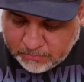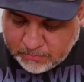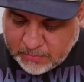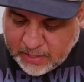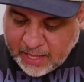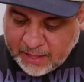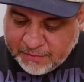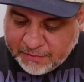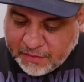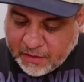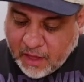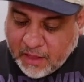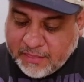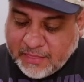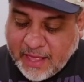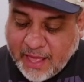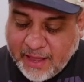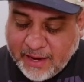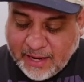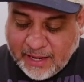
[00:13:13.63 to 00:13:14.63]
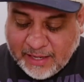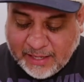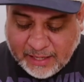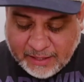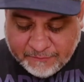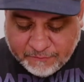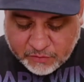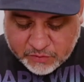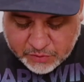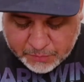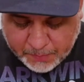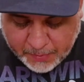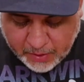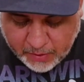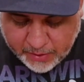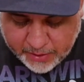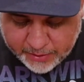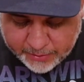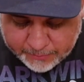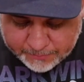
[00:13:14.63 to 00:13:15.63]
and thought that an evil
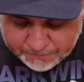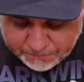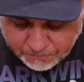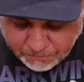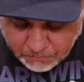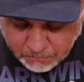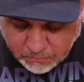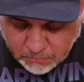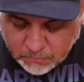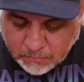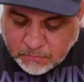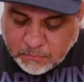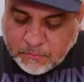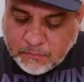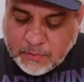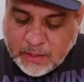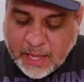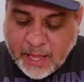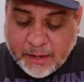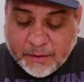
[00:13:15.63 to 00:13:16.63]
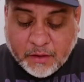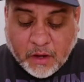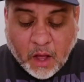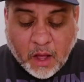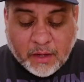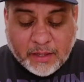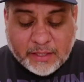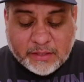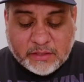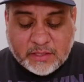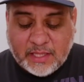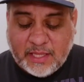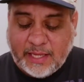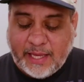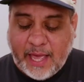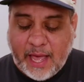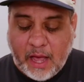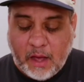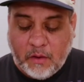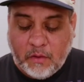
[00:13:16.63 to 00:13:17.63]
spirit had gone into the
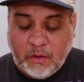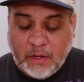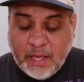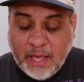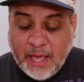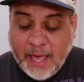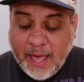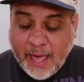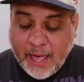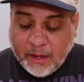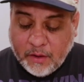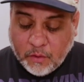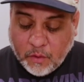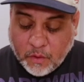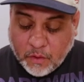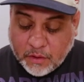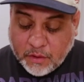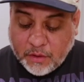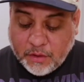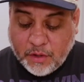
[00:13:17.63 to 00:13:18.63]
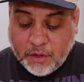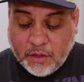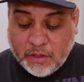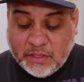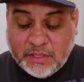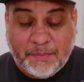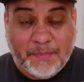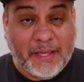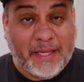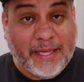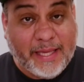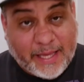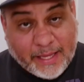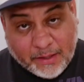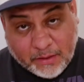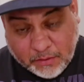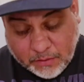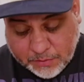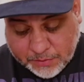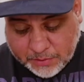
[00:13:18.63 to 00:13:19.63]
cow and ordered her to be
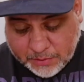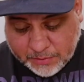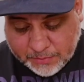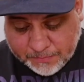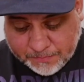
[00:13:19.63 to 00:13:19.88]
killed.